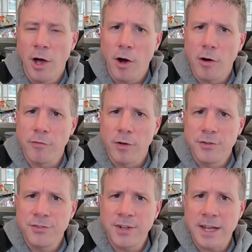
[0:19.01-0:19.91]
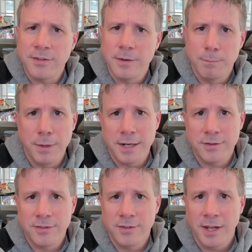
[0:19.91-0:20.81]
of set
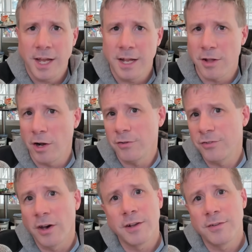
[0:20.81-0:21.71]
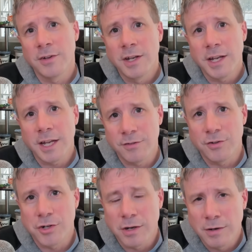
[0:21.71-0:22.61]
bits in an unsigned
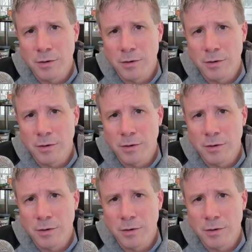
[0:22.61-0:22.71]
integer,